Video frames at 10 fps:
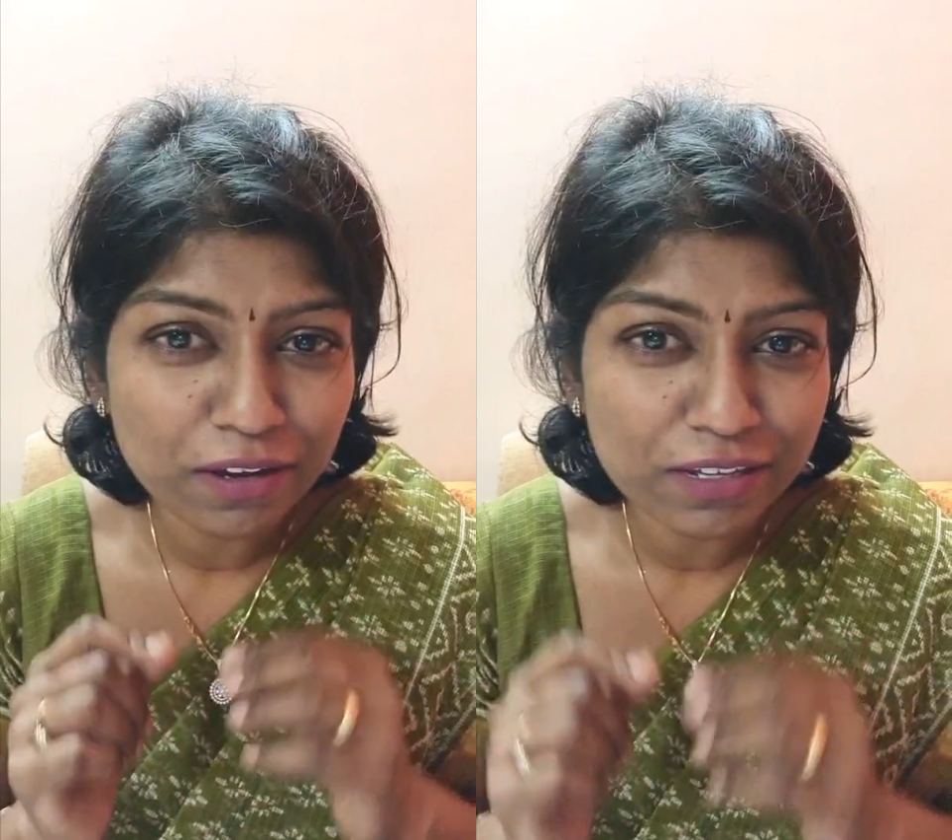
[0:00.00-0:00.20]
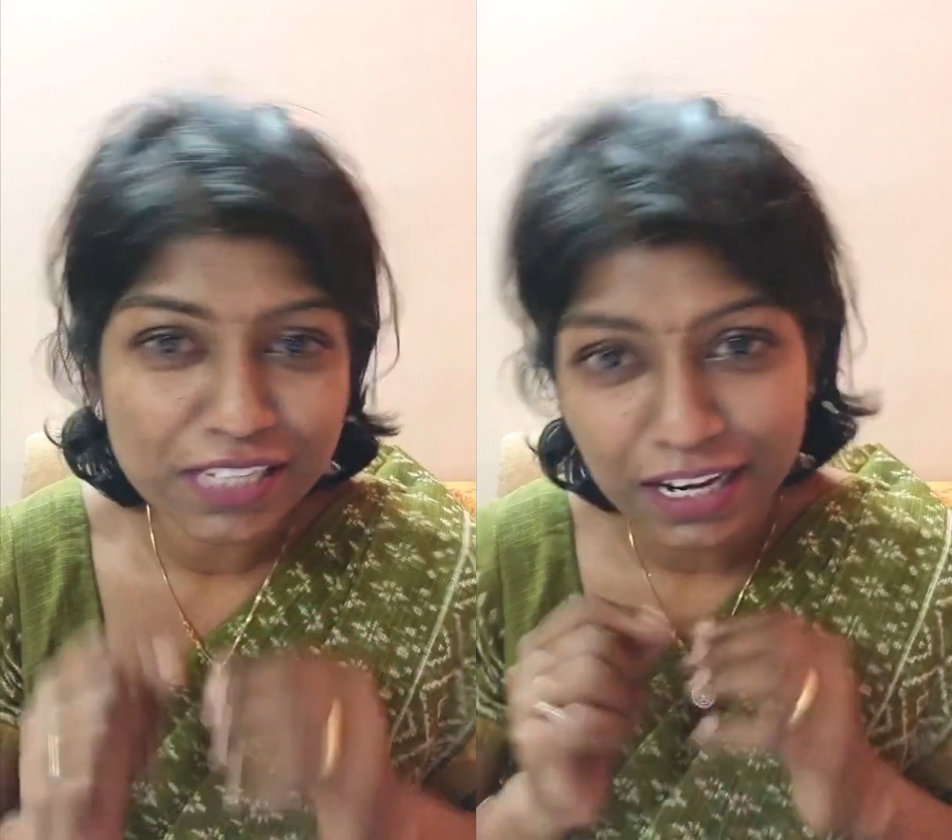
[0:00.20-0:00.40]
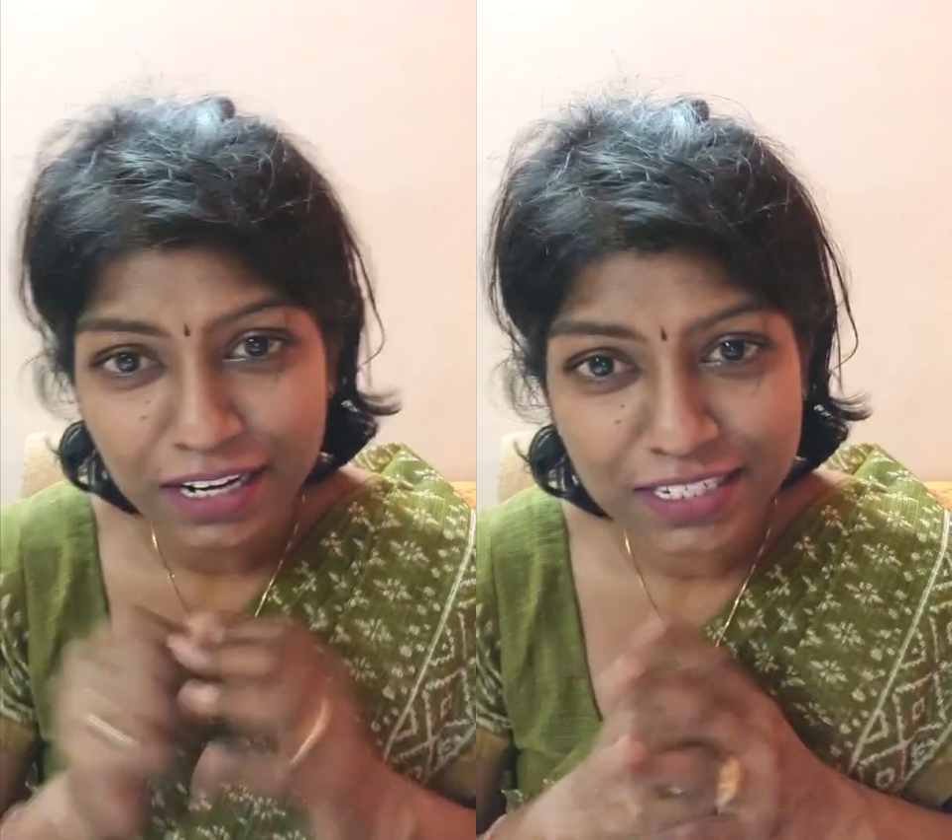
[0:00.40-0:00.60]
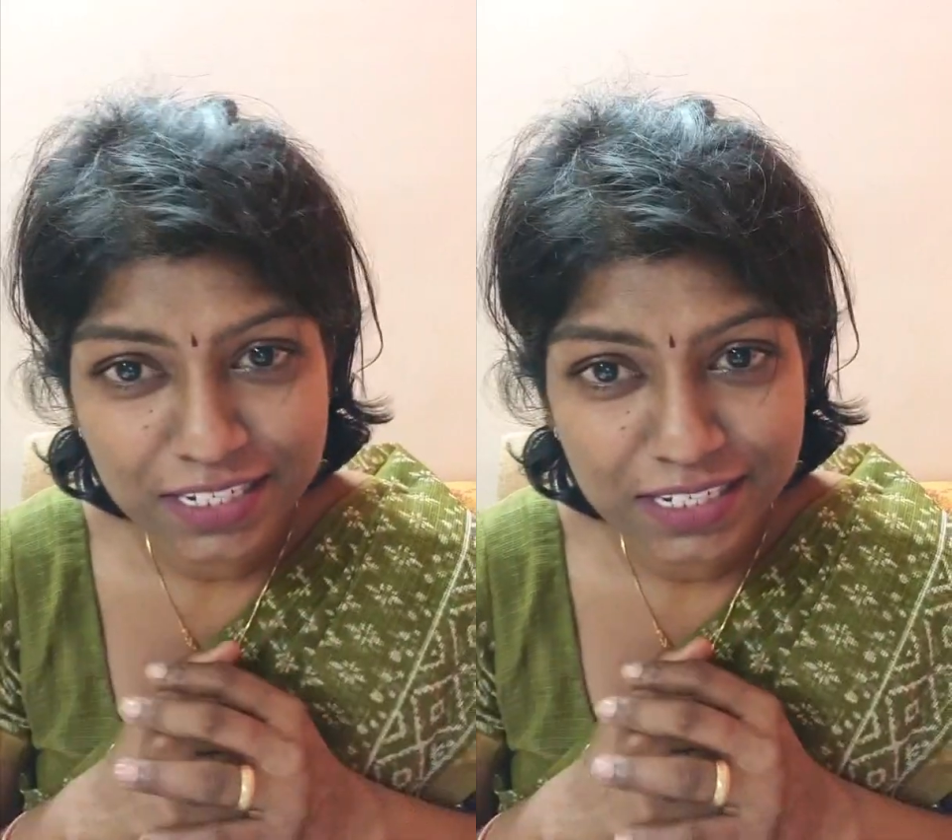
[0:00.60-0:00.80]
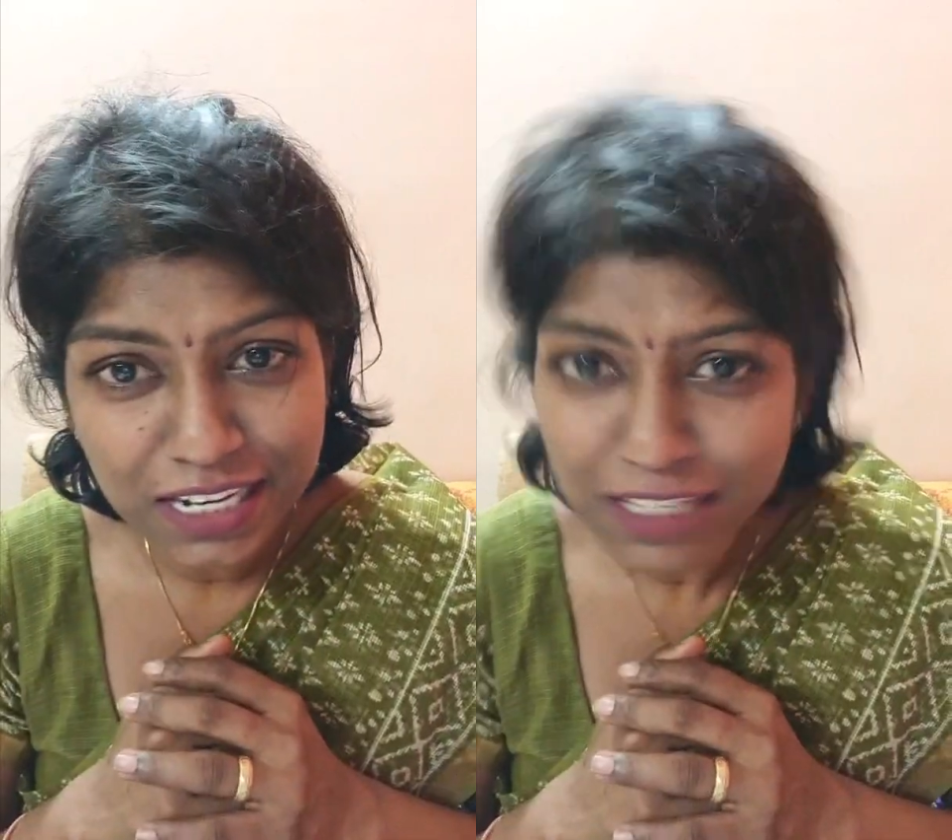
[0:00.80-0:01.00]
Stargardt
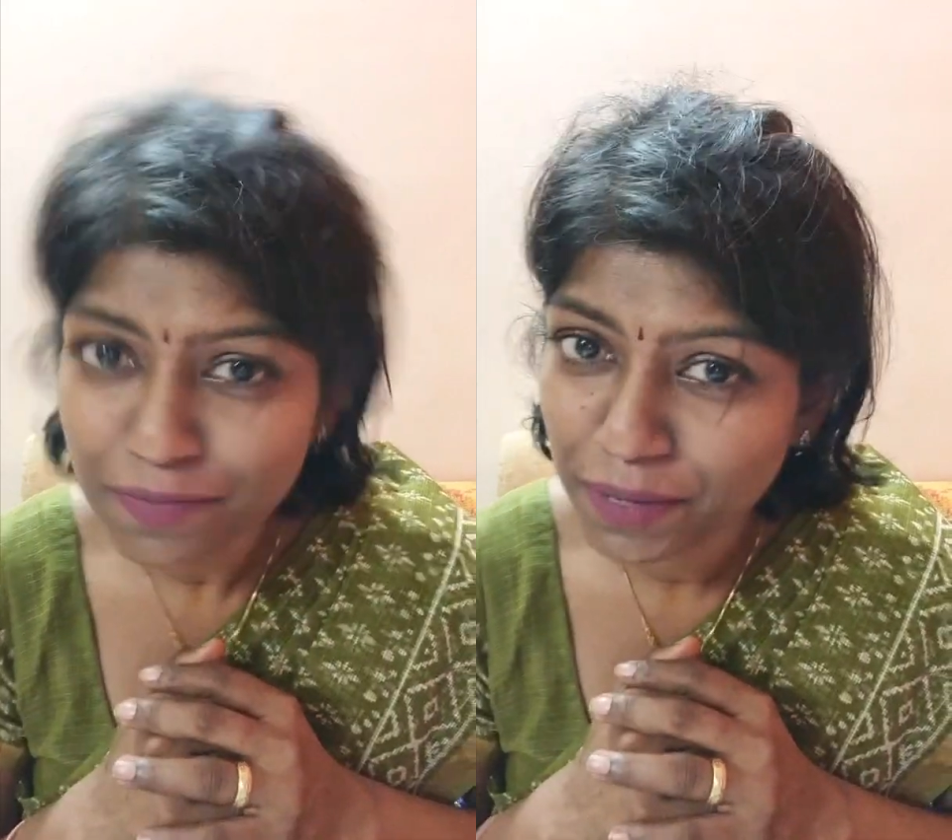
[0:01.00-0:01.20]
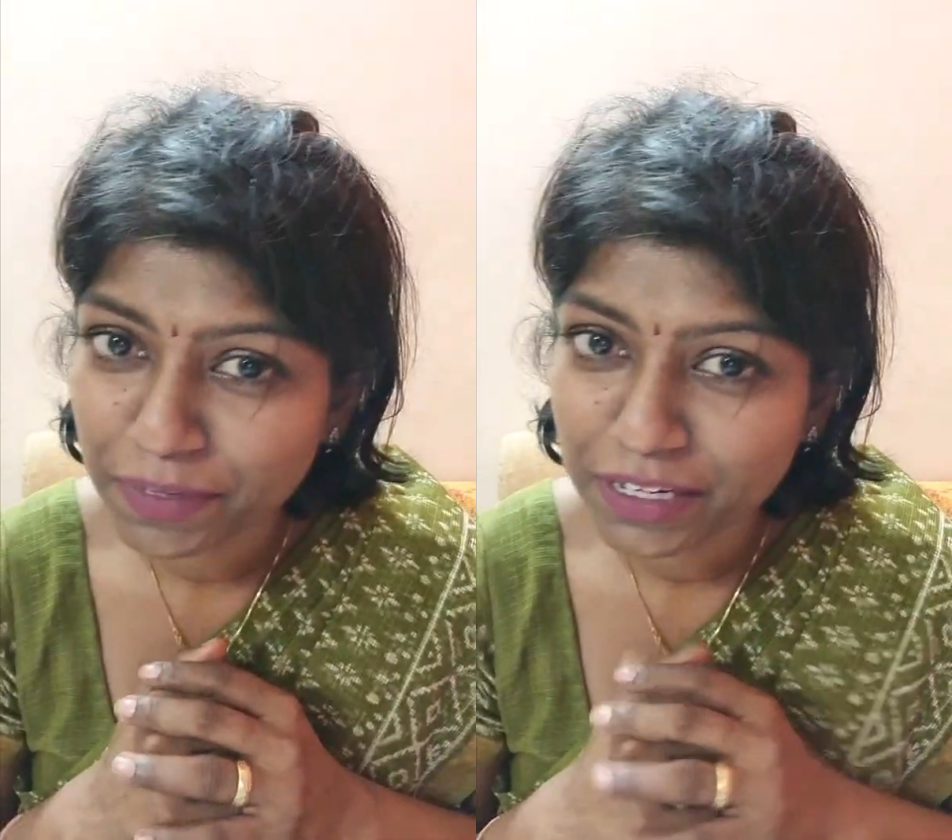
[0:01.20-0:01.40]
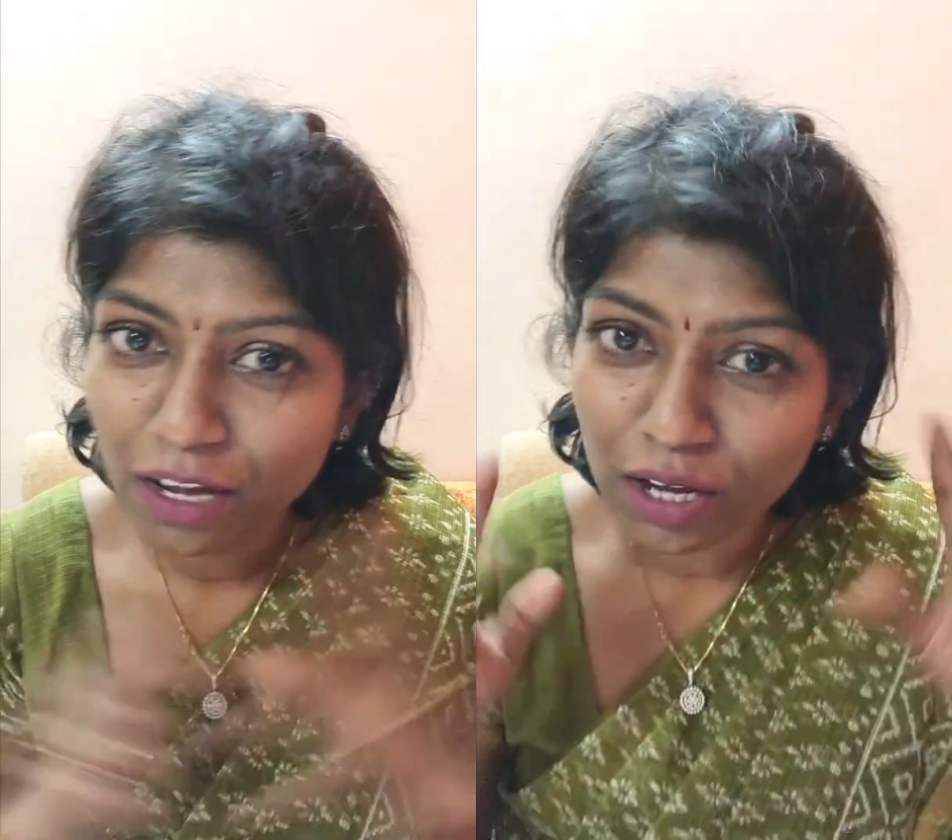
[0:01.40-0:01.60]
disease people.